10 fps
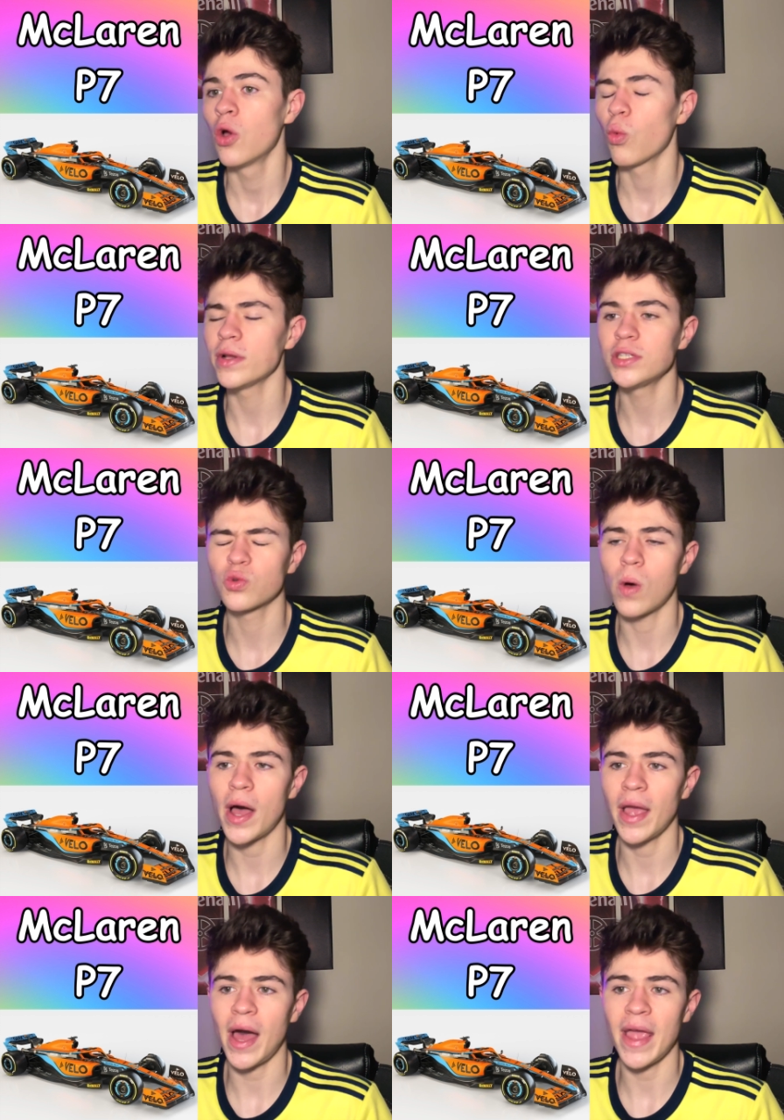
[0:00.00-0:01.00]
which is
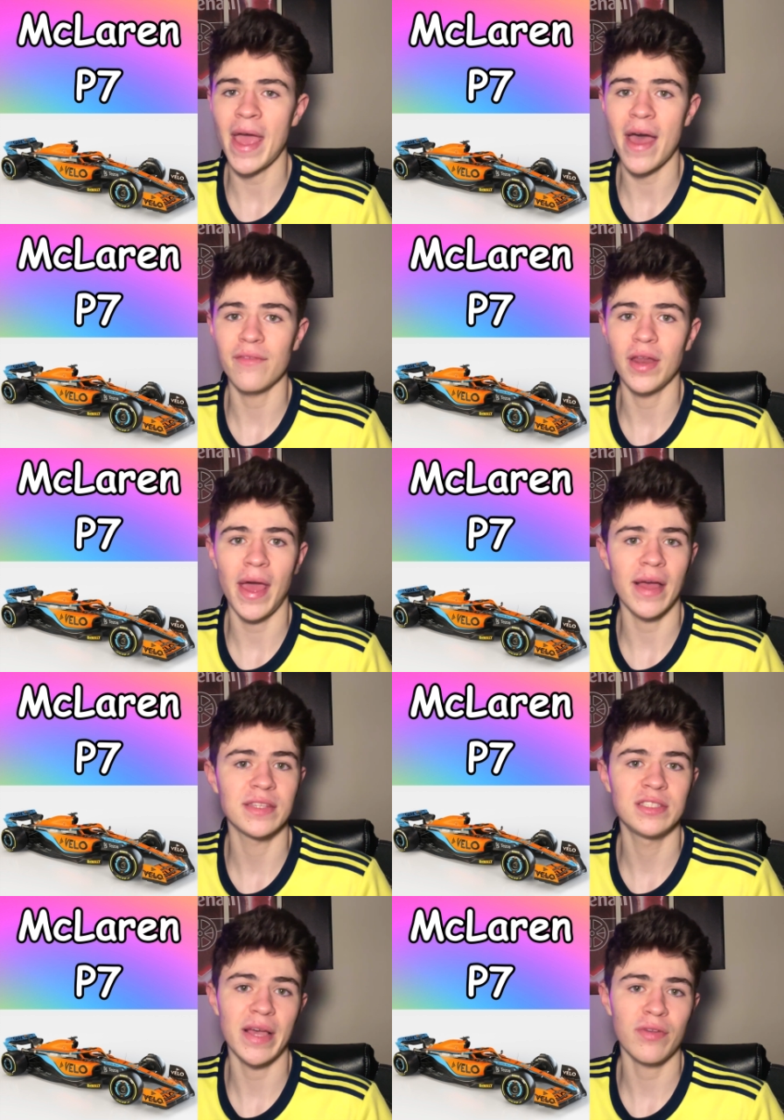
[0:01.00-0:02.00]
why I have it at
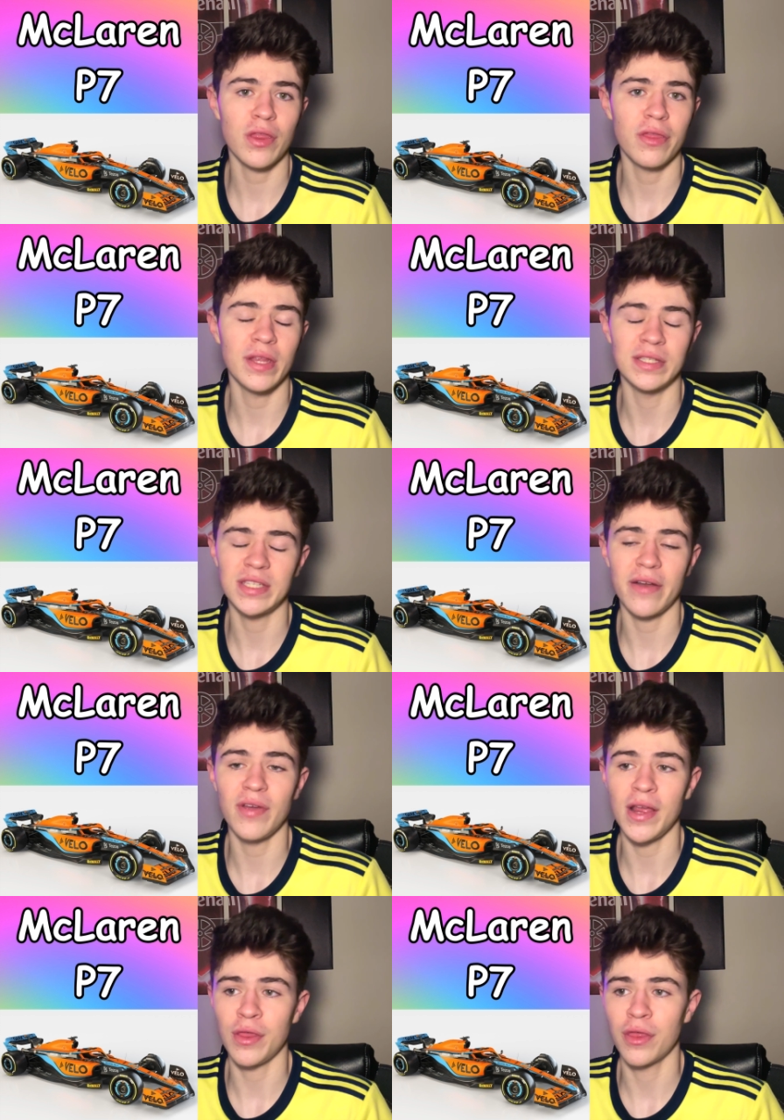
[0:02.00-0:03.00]
7th instead of
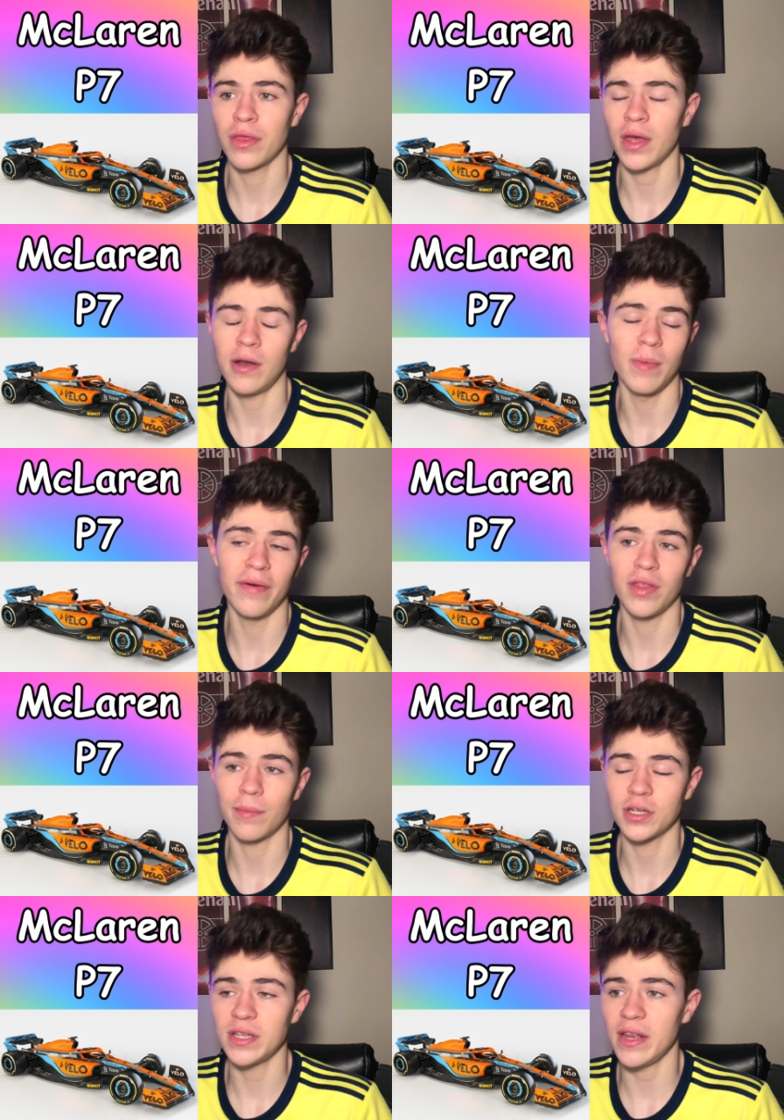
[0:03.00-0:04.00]
8th and above the
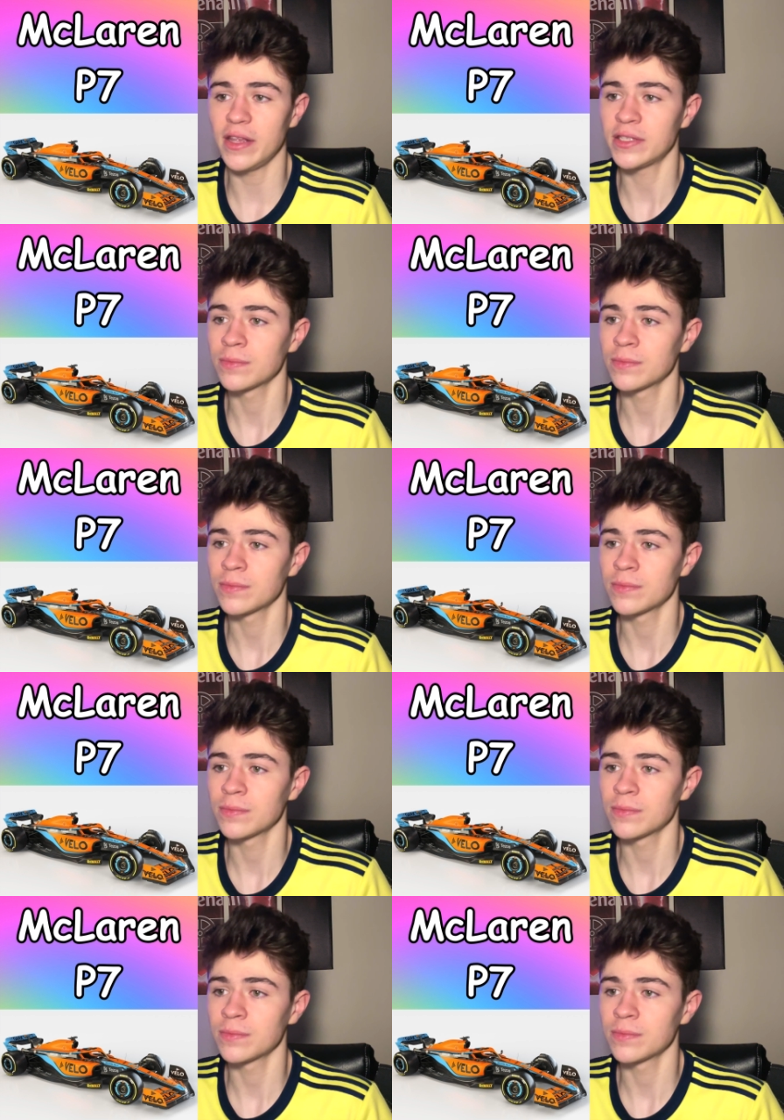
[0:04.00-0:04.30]
Mercedes.